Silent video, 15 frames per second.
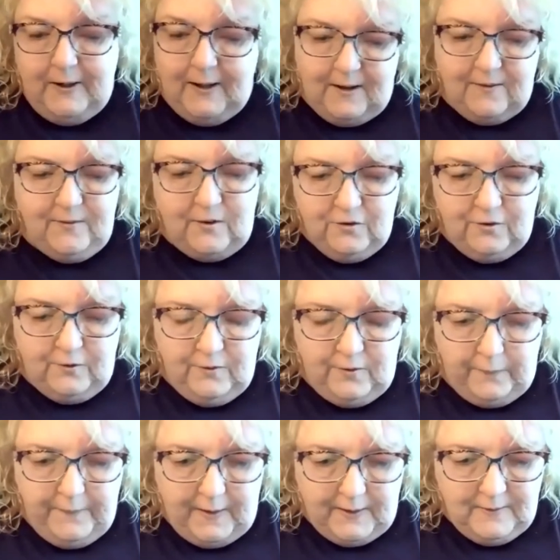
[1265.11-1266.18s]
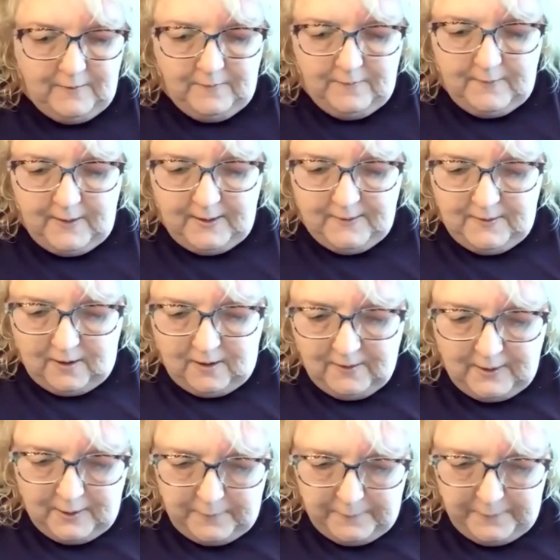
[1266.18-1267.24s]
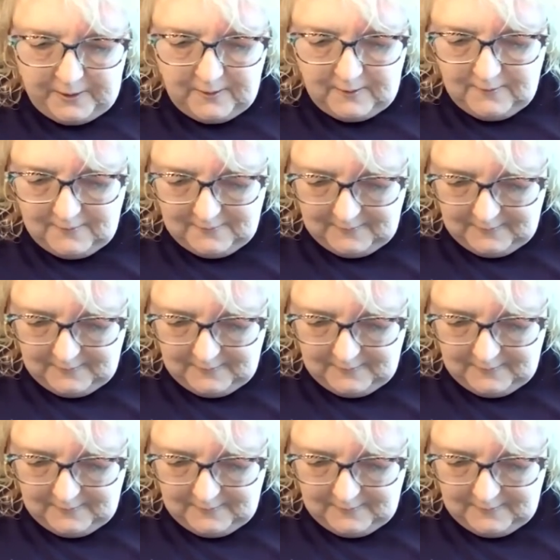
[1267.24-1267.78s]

I guess I should sew that dog up, huh?